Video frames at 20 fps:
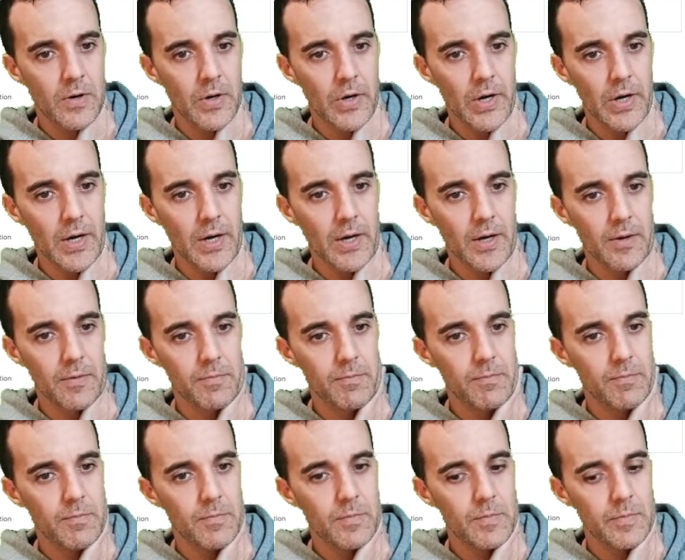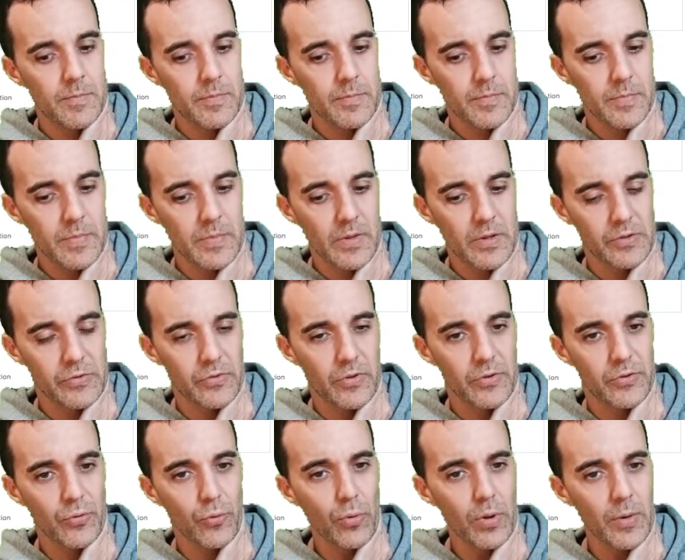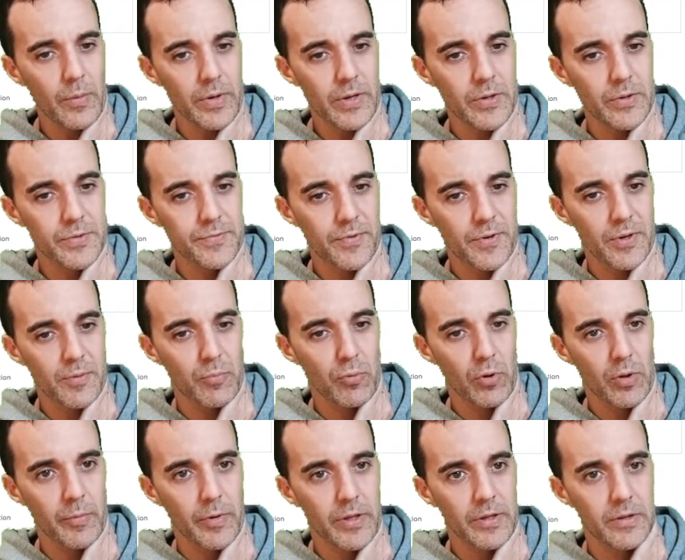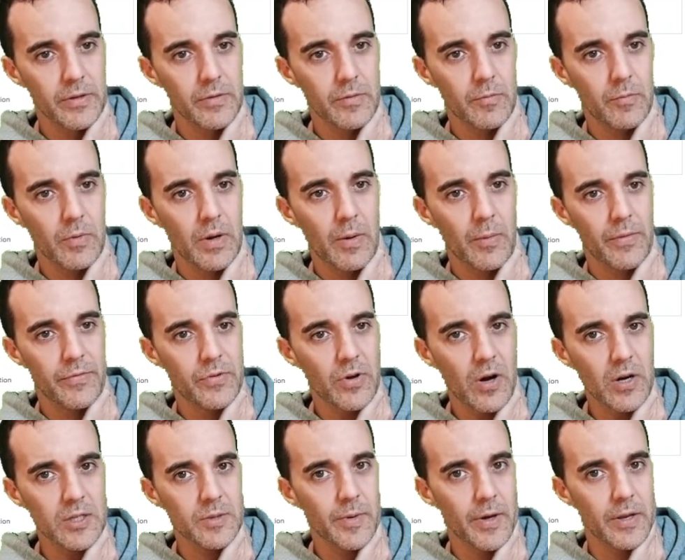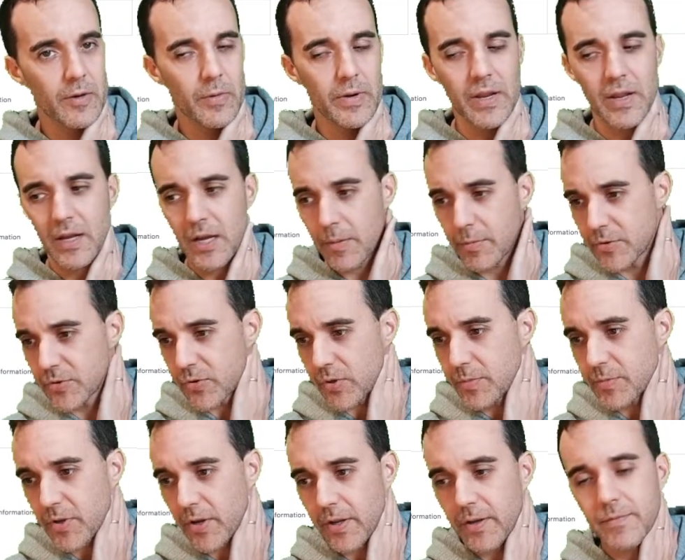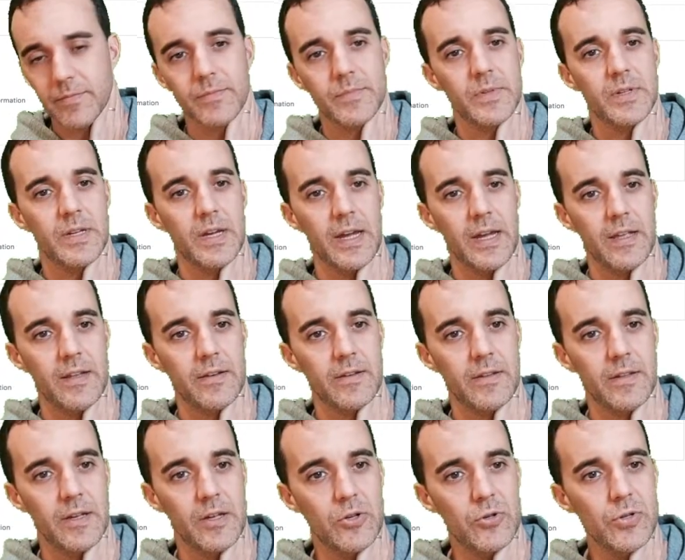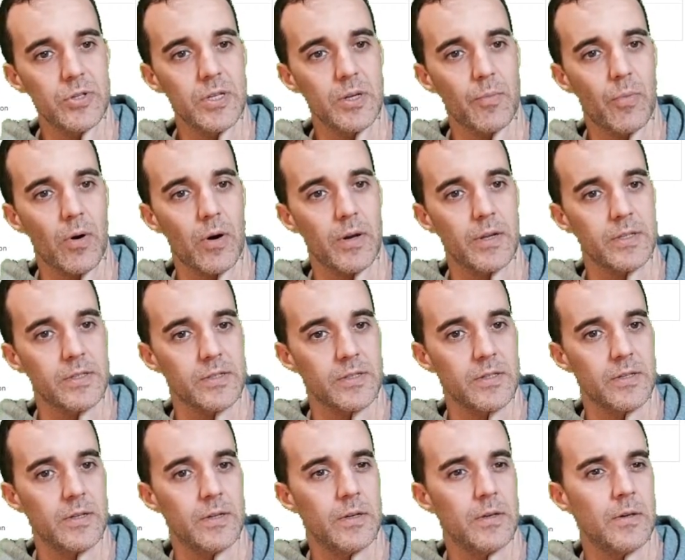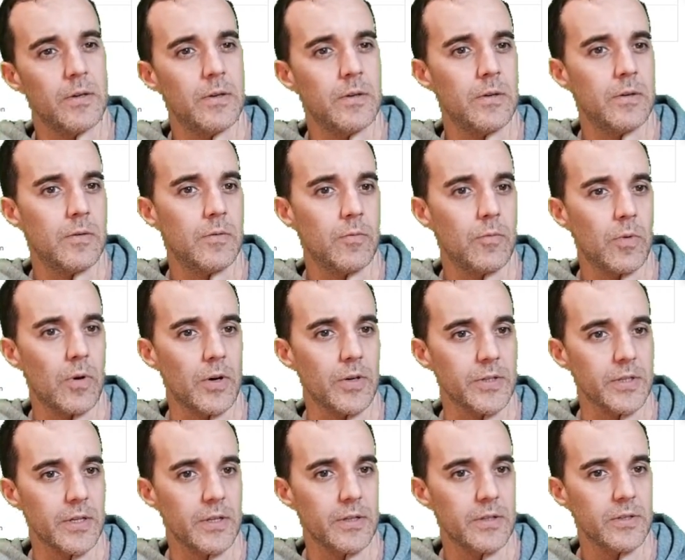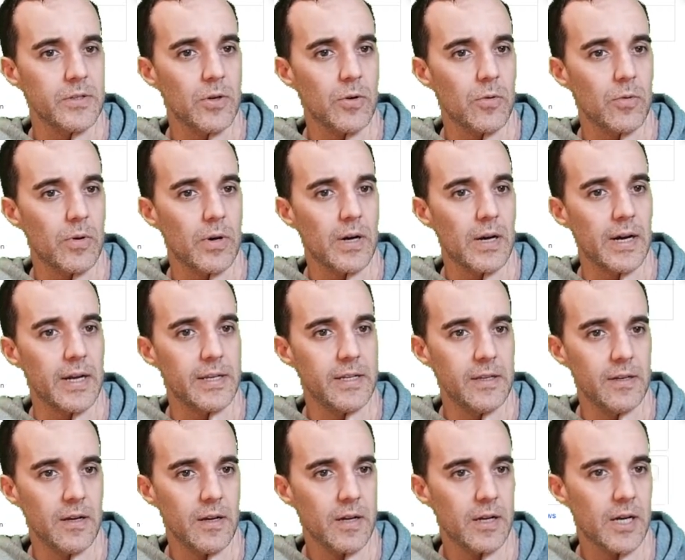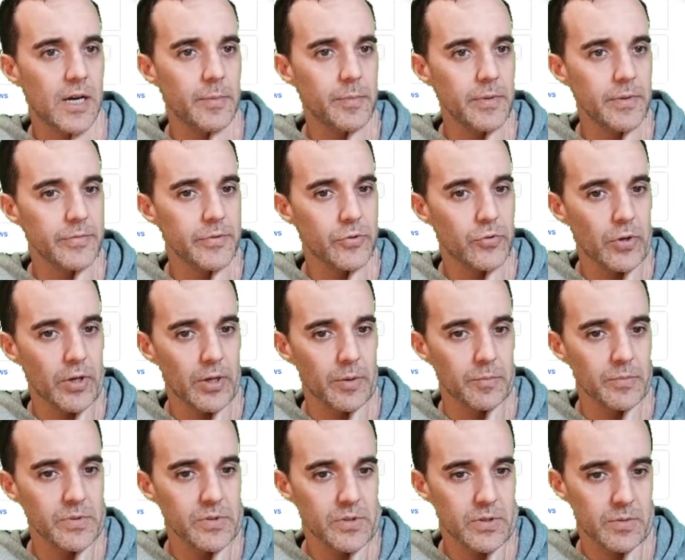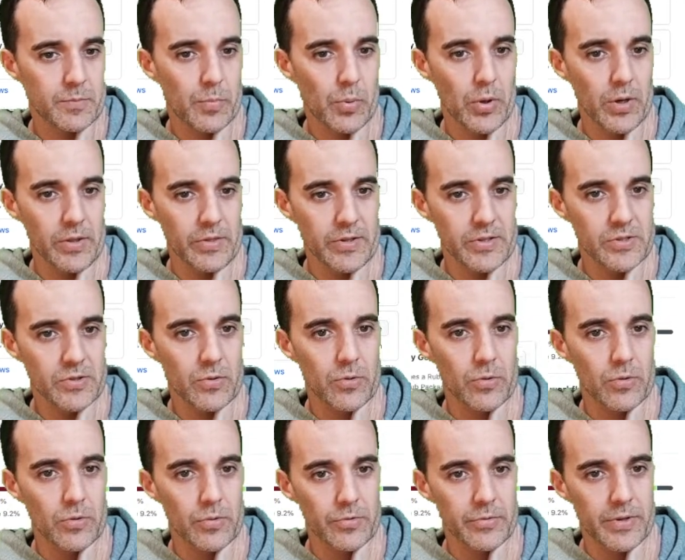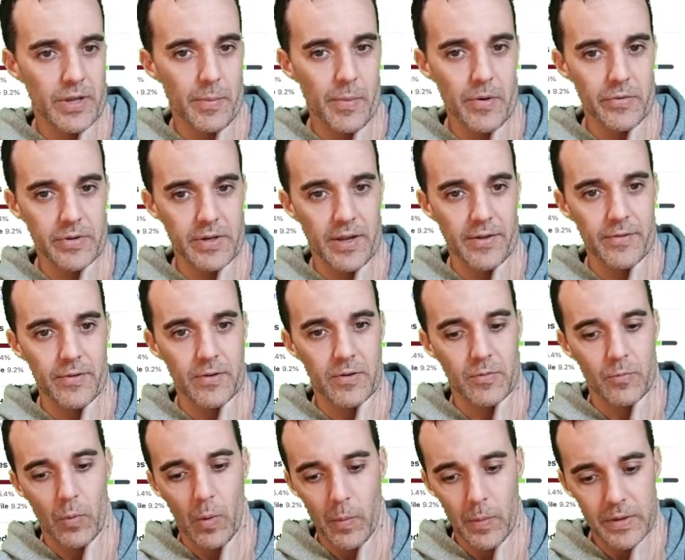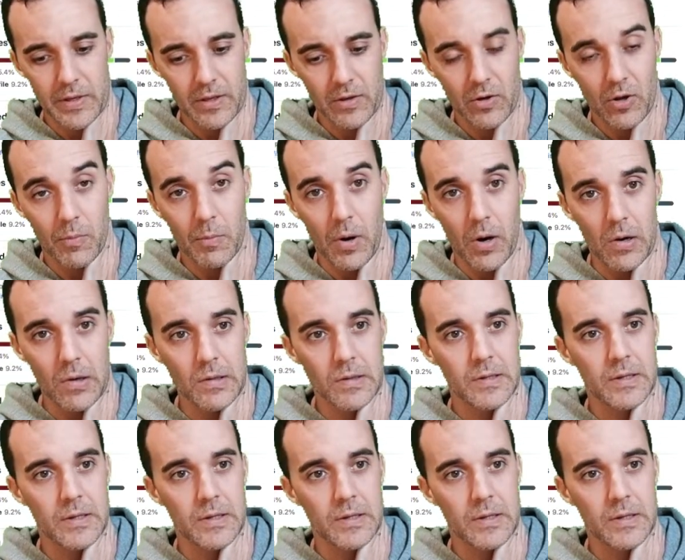The tool I want to use for deployment, and we've talked about it, we had a couple streams on it, and the interesting part is, where is it? So I did a couple of streams putting this whole demo together where we did Kamal.